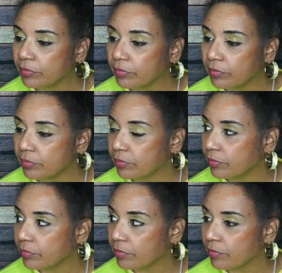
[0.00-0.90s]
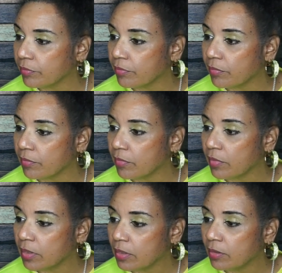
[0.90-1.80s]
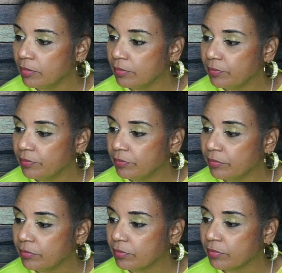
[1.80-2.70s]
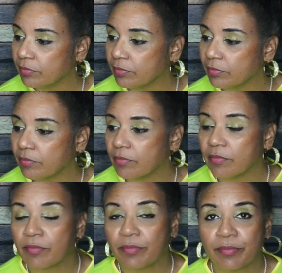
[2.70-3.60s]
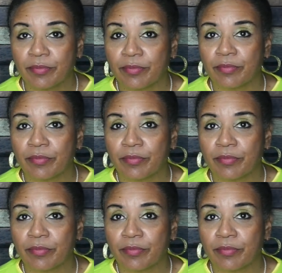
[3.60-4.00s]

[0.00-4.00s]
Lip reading: [no speech]